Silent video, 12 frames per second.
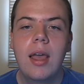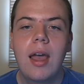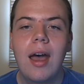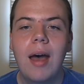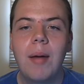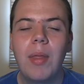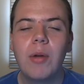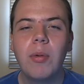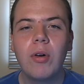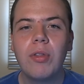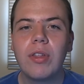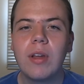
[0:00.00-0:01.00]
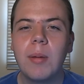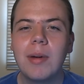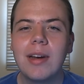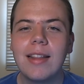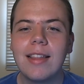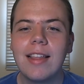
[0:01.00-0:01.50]
And they're both coming
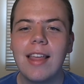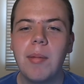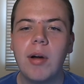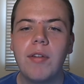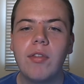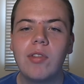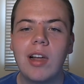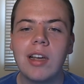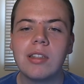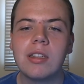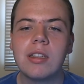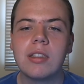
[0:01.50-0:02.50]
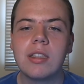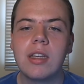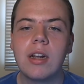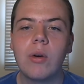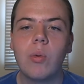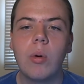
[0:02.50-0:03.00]
into the game off of losses. You
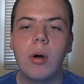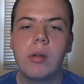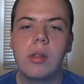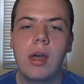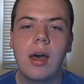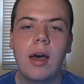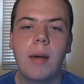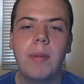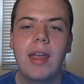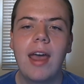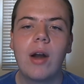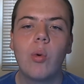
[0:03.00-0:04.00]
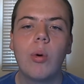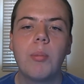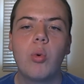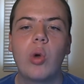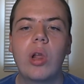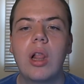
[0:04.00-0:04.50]
know, Pitt had a
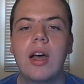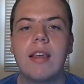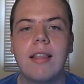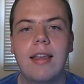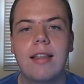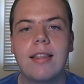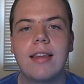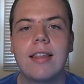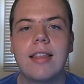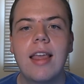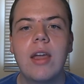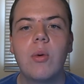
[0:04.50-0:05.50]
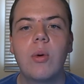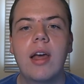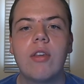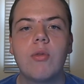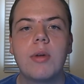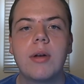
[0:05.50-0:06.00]
1-point loss to NC State
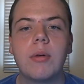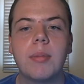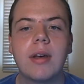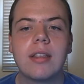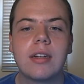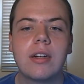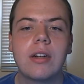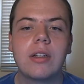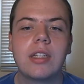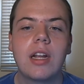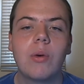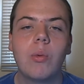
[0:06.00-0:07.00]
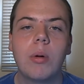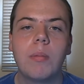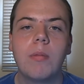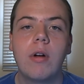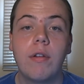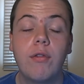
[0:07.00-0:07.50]
last week, while Boston College had a
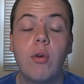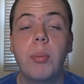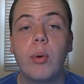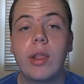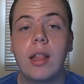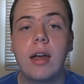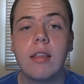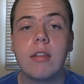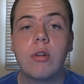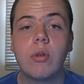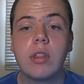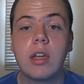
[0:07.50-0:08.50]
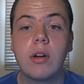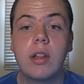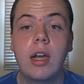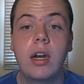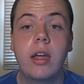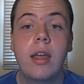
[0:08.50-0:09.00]
4-point loss to North
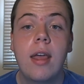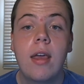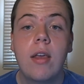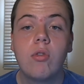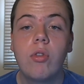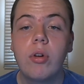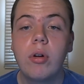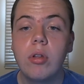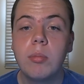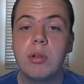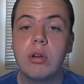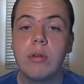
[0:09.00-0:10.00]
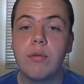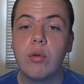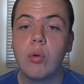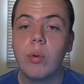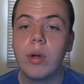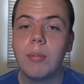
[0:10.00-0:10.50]
Carolina. So they're both going to be looking for
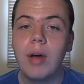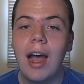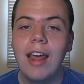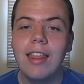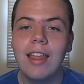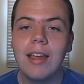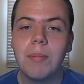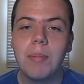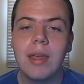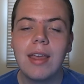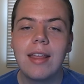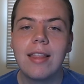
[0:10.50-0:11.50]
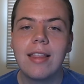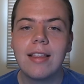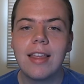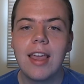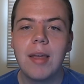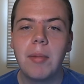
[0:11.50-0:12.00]
a win. But I like Pitt in this
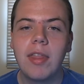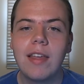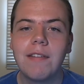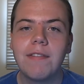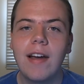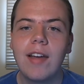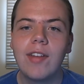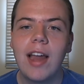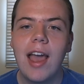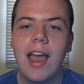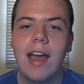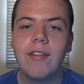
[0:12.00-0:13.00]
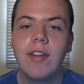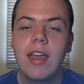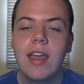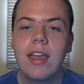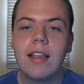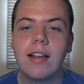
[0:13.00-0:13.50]
game. I think 5.5
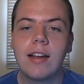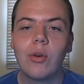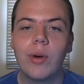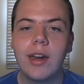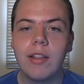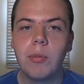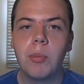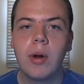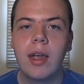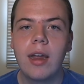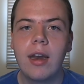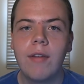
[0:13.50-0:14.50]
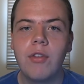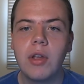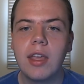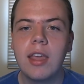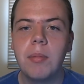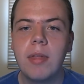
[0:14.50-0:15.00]
is a great spread. If you
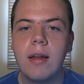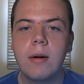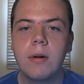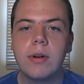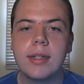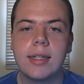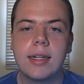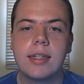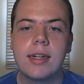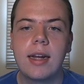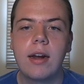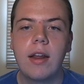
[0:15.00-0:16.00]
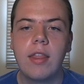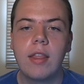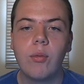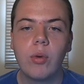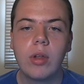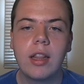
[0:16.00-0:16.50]
can keep that under a touchdown, I
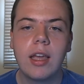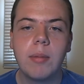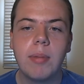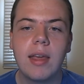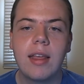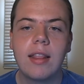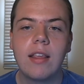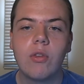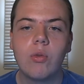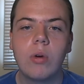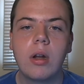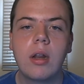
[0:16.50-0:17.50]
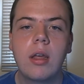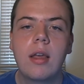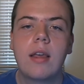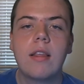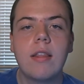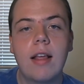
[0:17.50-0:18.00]
really like Pitt in this one.
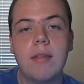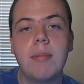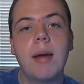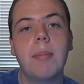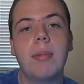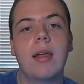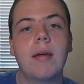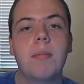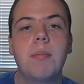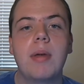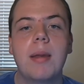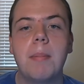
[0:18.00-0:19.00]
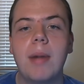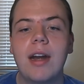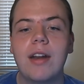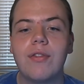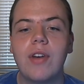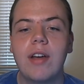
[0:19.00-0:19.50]
That's my play. Pitt
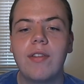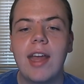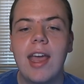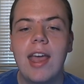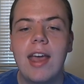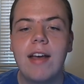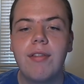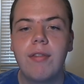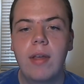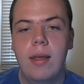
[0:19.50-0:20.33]
-5.5.